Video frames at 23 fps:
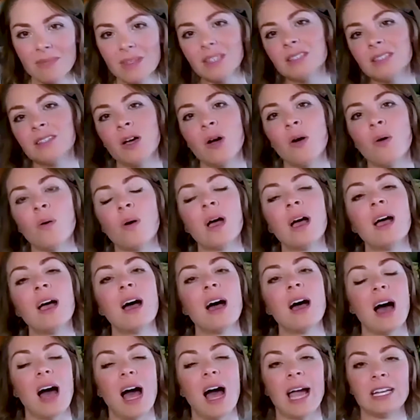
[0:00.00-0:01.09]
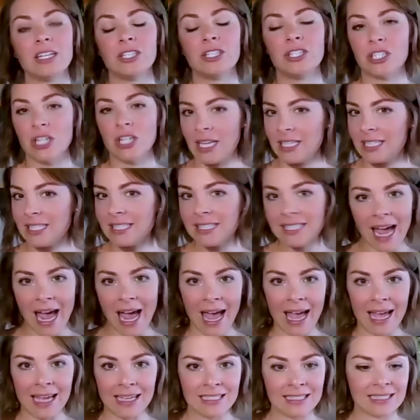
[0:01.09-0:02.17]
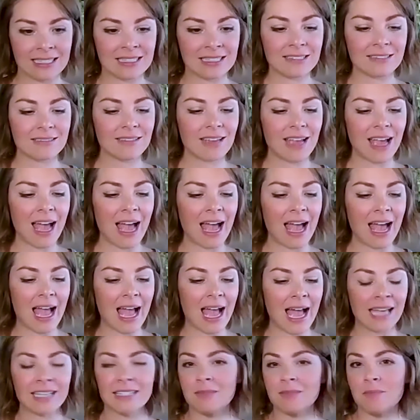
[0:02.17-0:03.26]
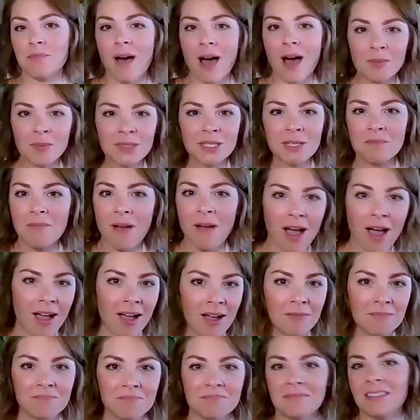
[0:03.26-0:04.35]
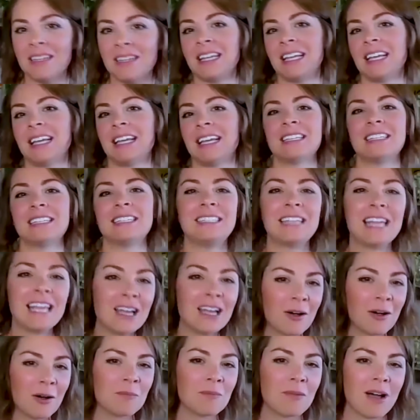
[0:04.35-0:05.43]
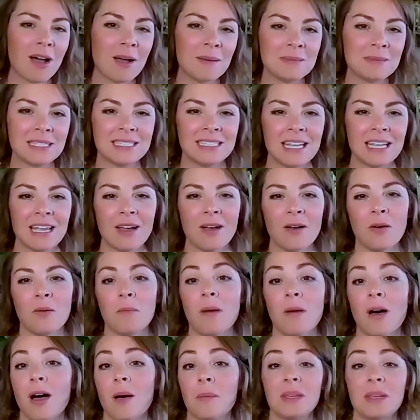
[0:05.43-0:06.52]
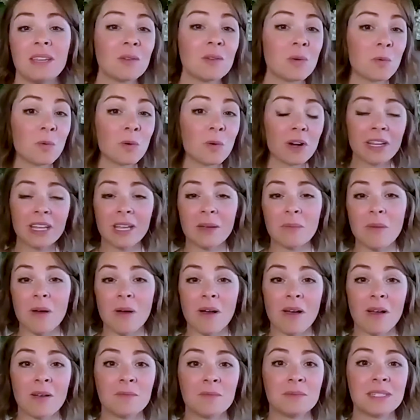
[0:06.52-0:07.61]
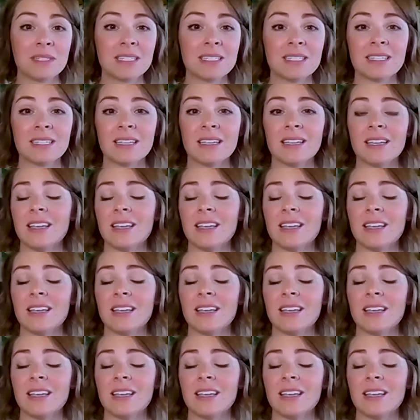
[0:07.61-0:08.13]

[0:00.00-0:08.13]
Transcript: So I just as mom to mom, stay-at-home mom to stay-at-home mom, even working moms,